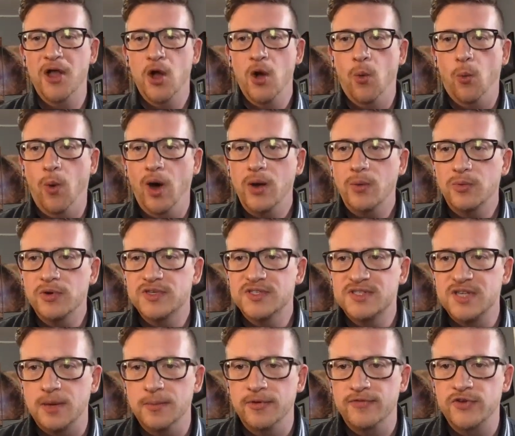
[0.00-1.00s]
What were
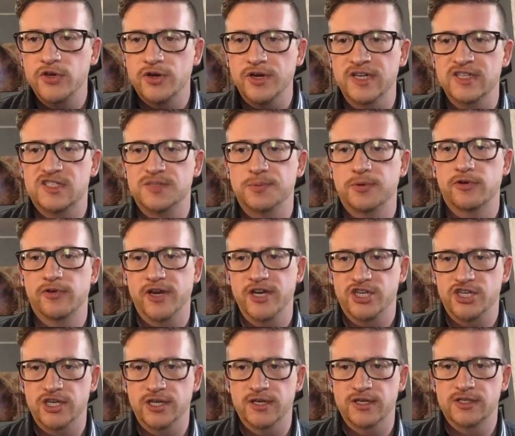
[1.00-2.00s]
some of your
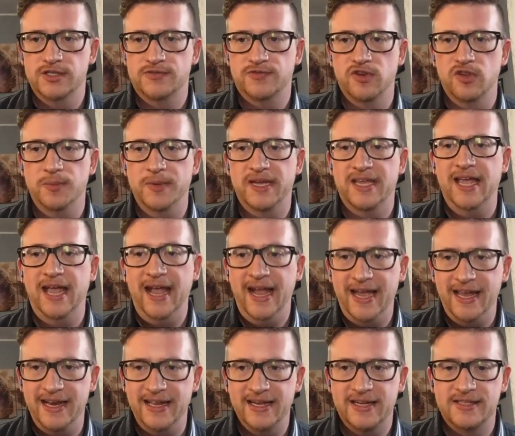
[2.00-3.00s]
inspirations for the
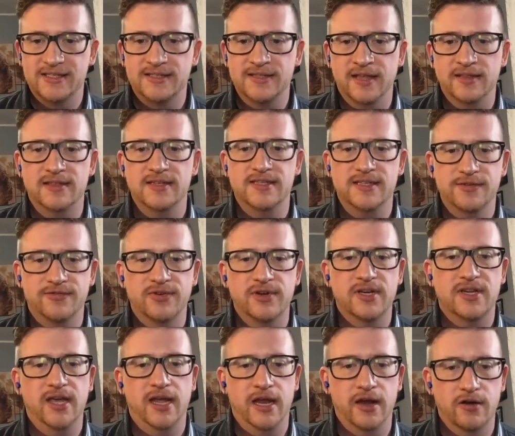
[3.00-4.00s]
mechanics that the different
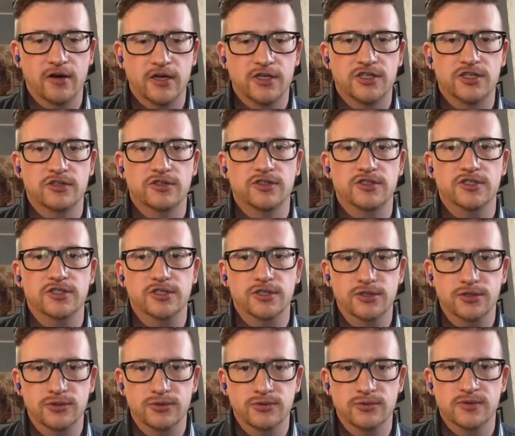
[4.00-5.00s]
characters
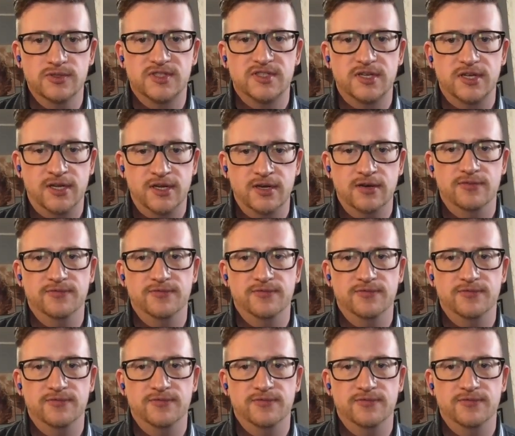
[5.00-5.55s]
use in